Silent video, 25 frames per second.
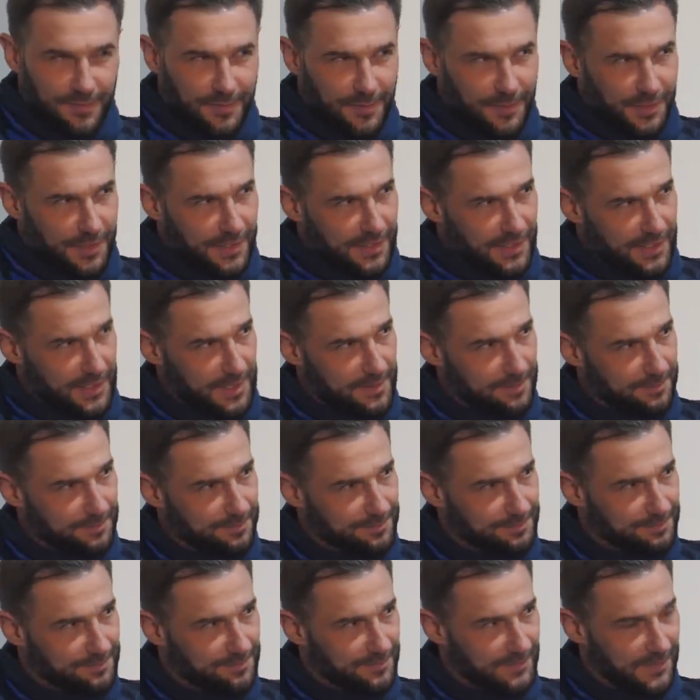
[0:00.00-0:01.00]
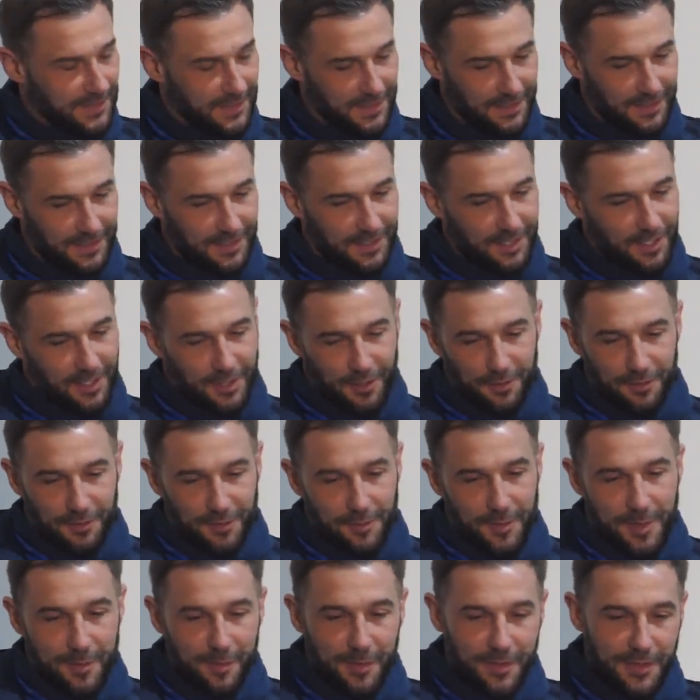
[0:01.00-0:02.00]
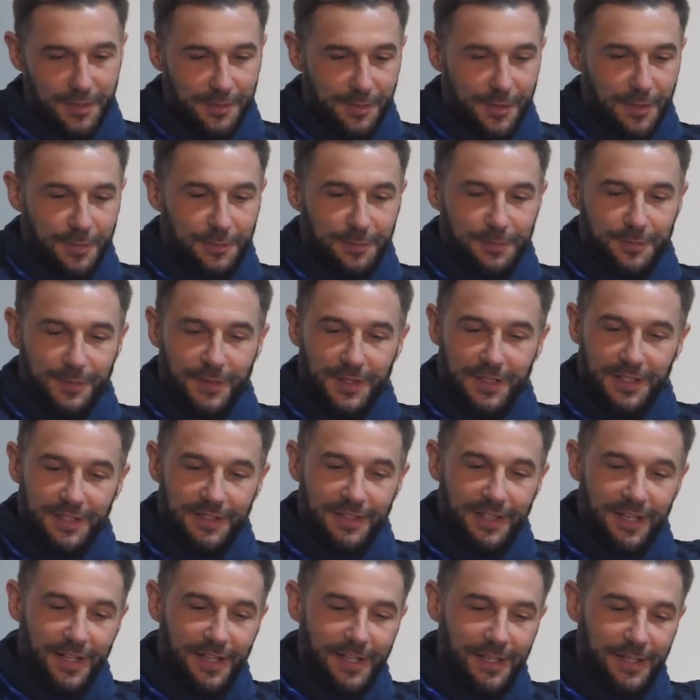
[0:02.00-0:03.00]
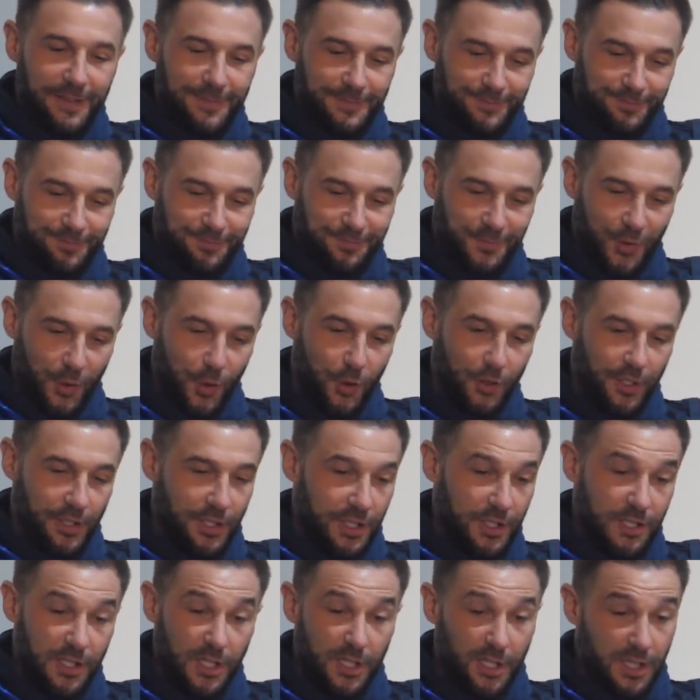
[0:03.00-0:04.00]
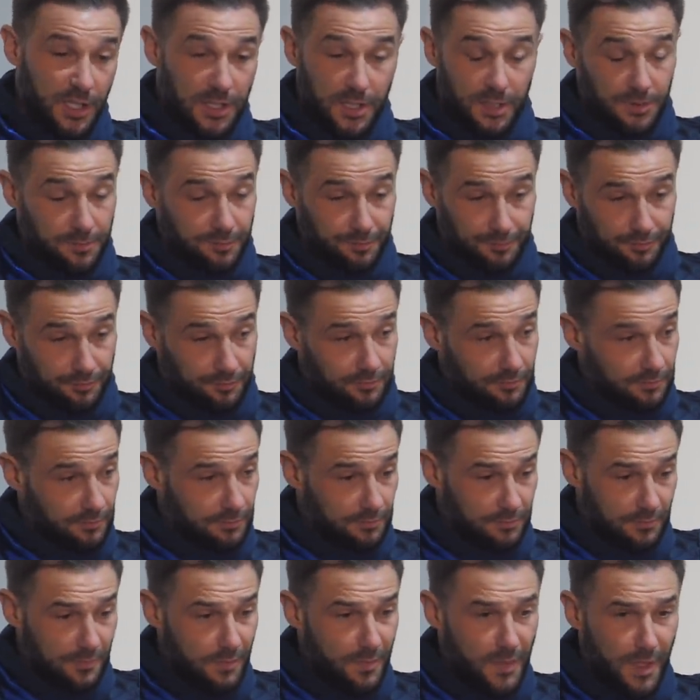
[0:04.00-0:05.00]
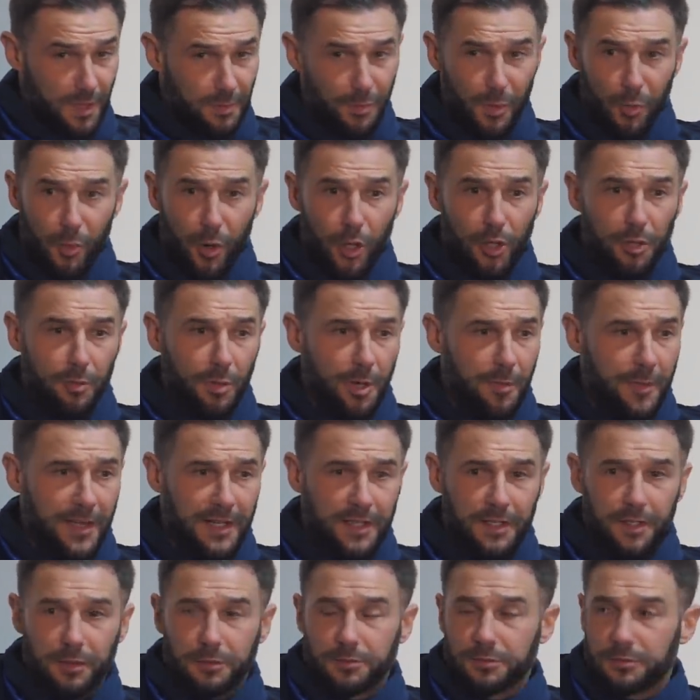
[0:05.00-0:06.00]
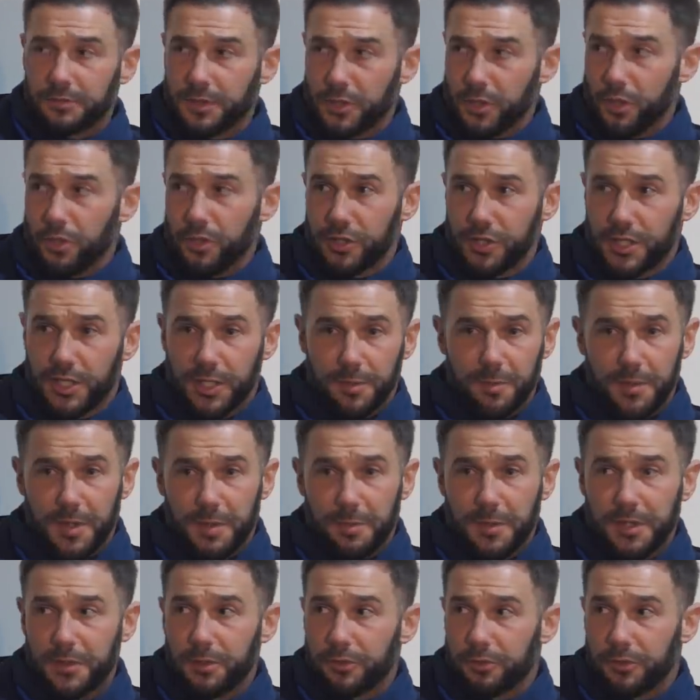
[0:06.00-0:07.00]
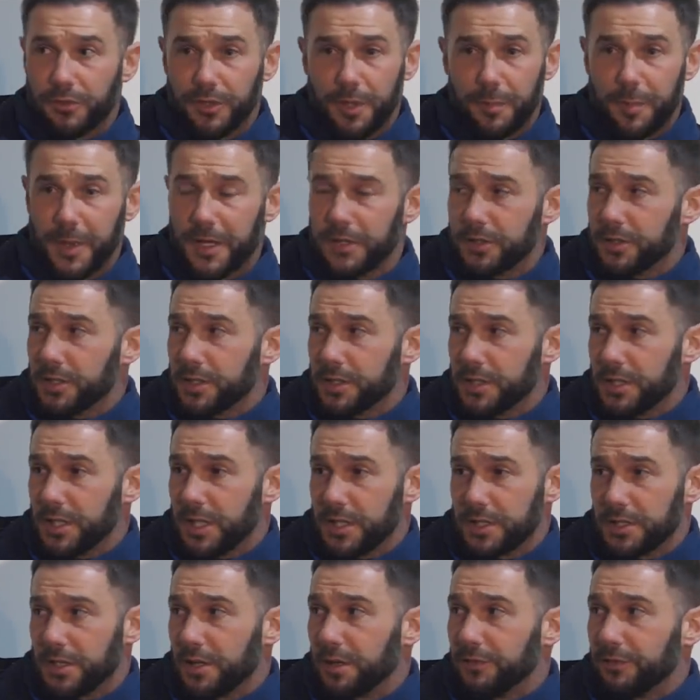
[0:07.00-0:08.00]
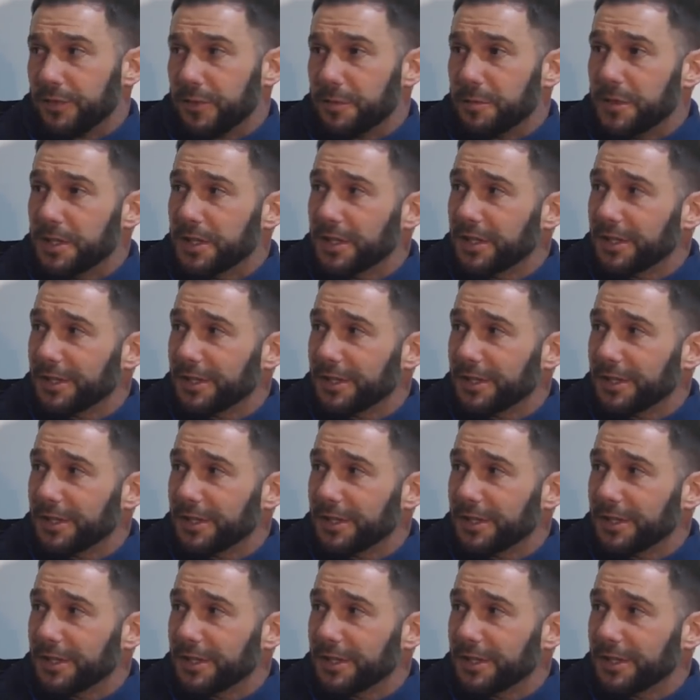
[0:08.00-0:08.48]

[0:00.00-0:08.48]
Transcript: what's his name? Oh, I can't remember as well. He'd uh, Gordon had said, "Listen, no bother about medical. As long as he can beat though in the pitch, he said that's enough for me."